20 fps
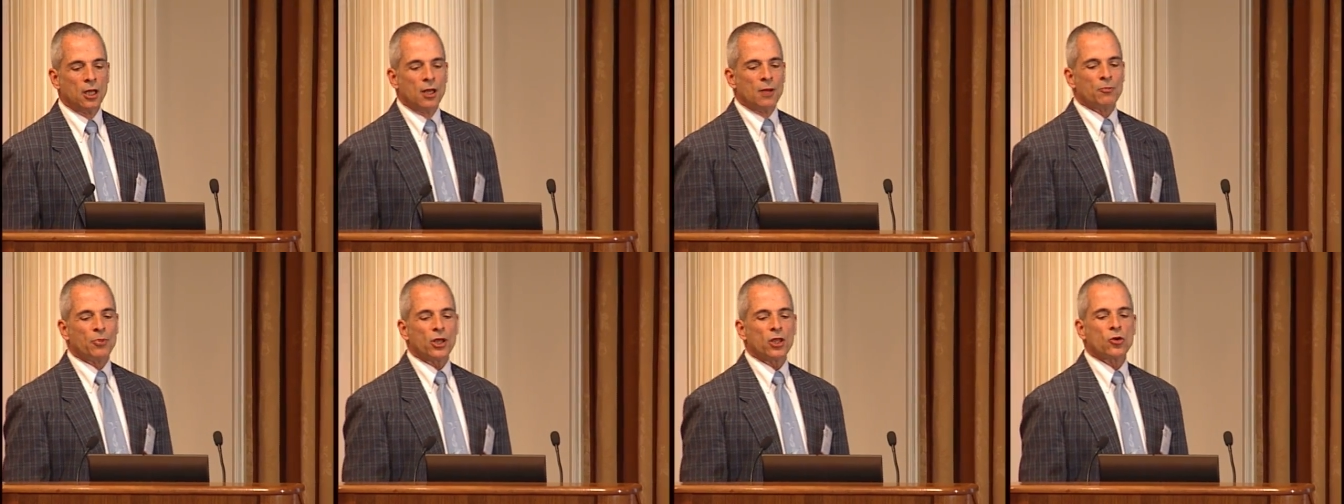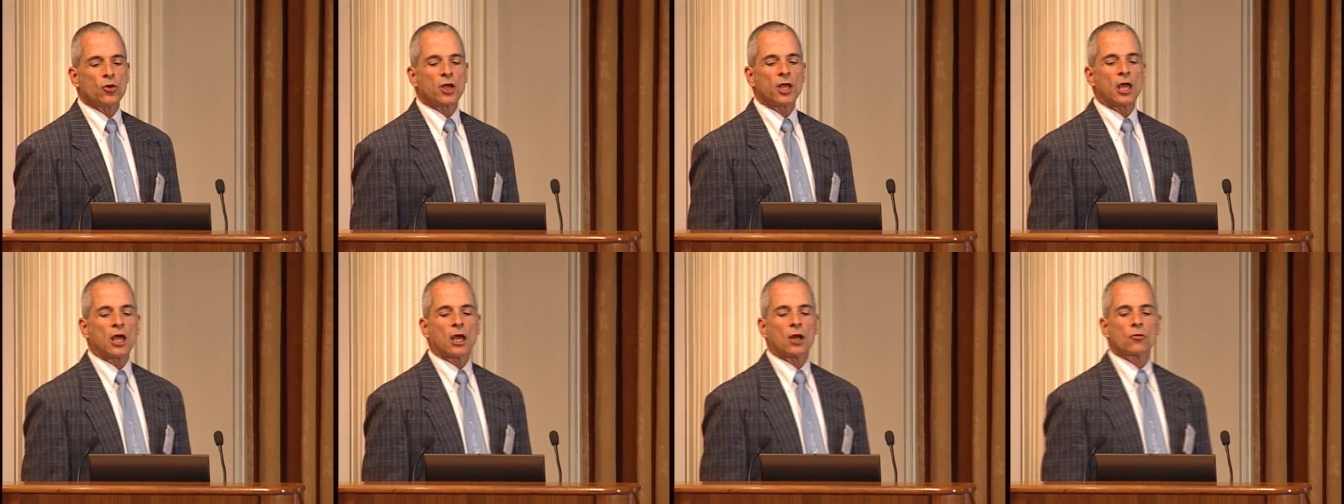But you
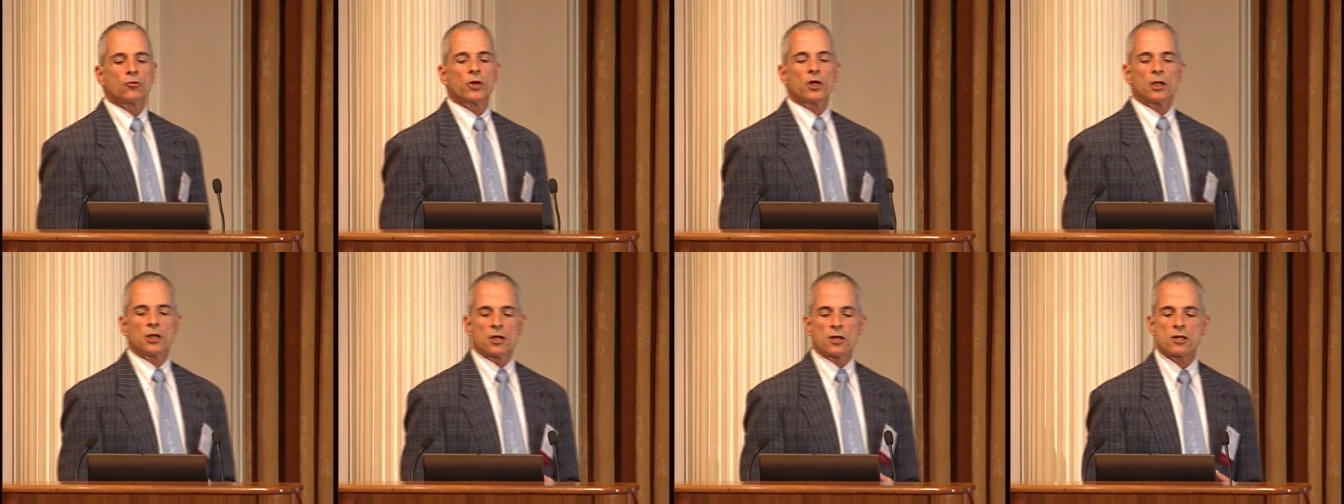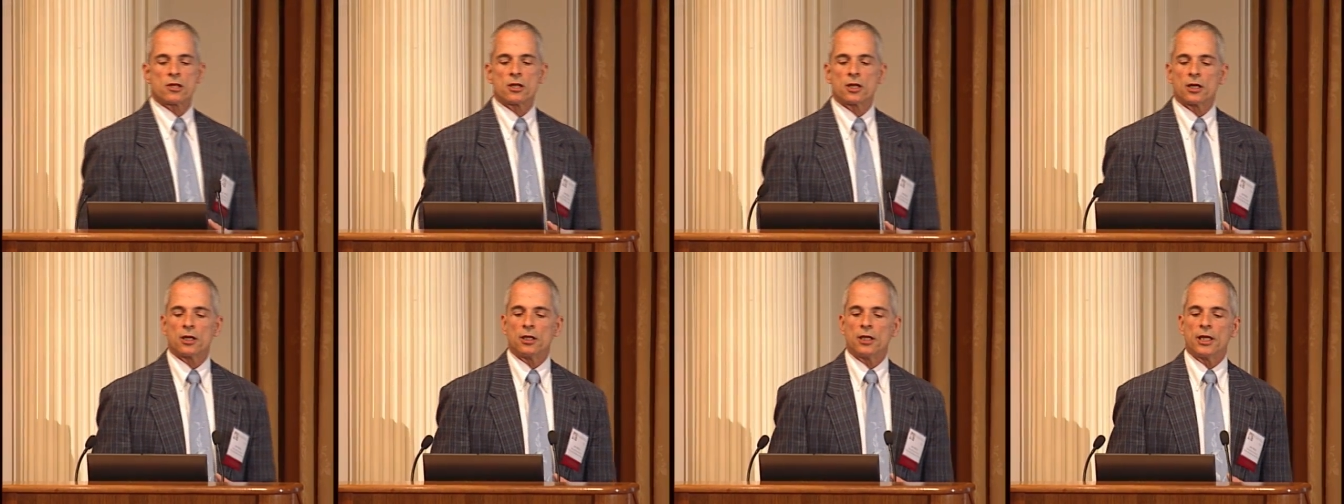can't
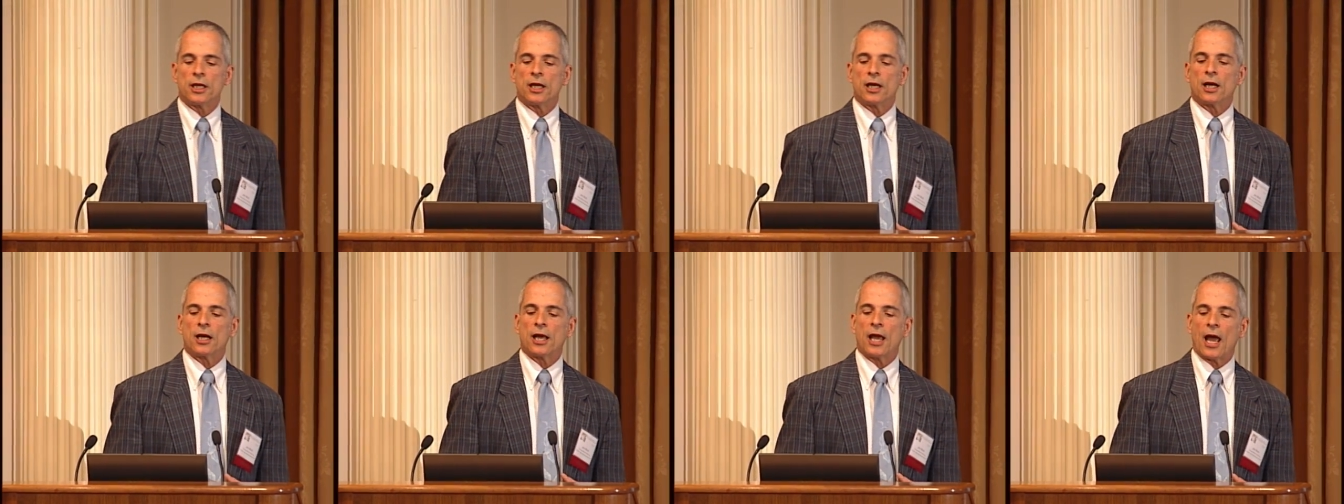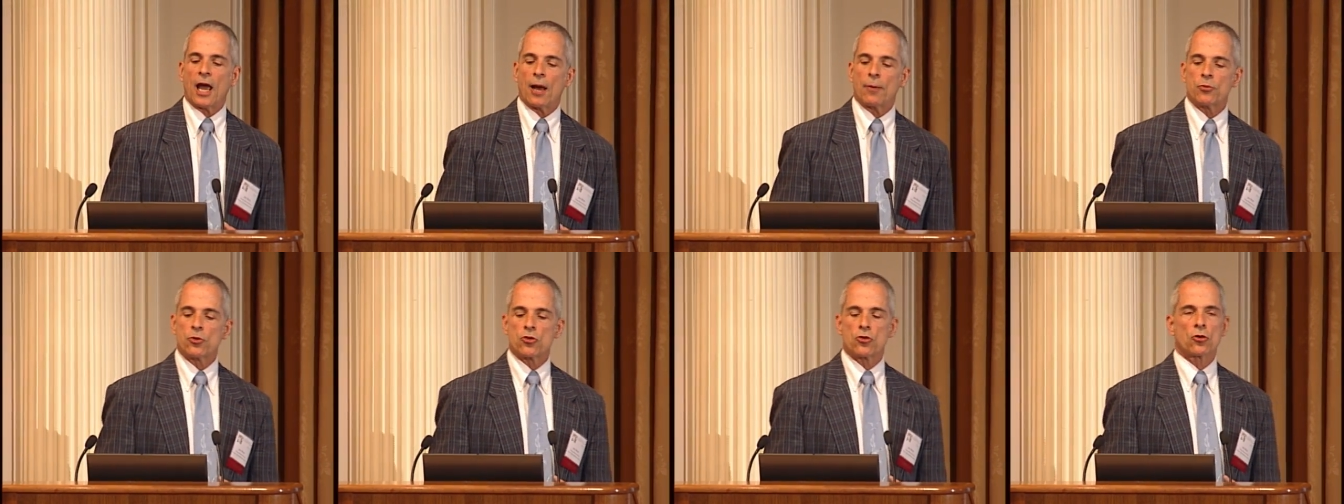realistically
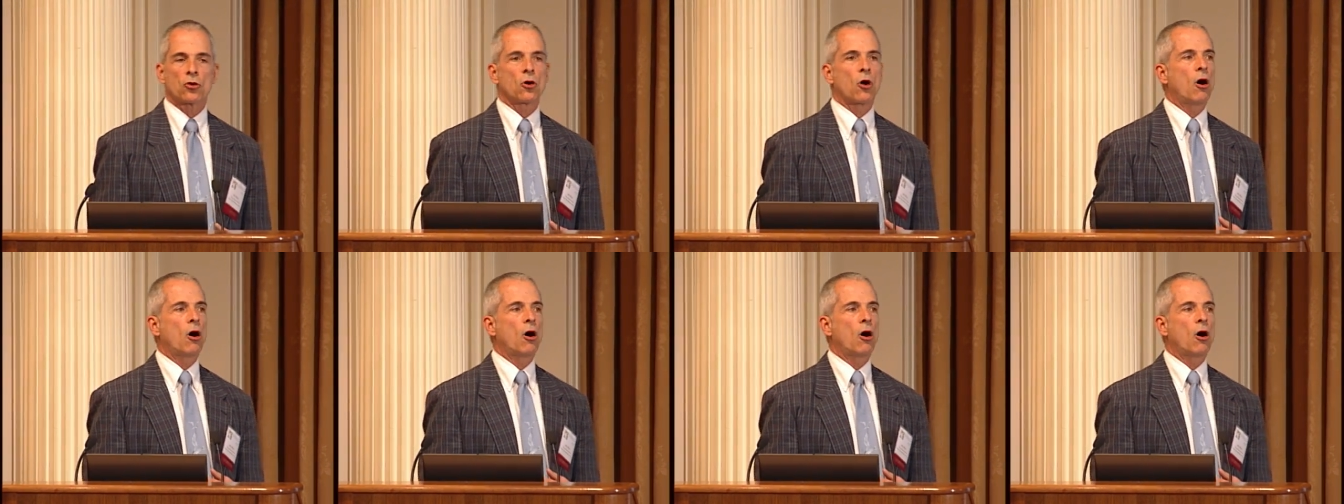capture